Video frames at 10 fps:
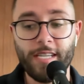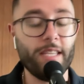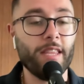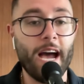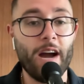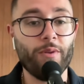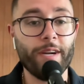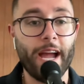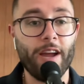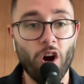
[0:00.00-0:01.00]
Dean
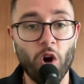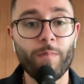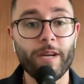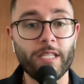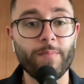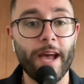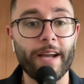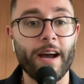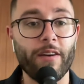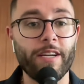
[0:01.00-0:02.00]
Lowry, I hope, gets
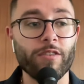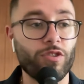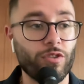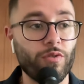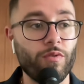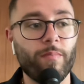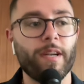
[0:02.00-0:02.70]
back out here soon,